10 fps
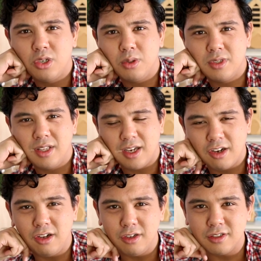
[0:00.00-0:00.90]
chosen that
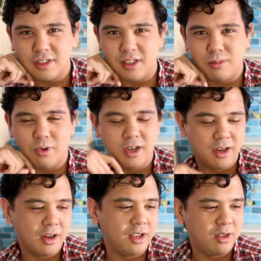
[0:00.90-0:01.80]
color scheme. Why
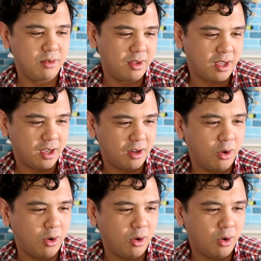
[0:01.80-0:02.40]
didn't I do that?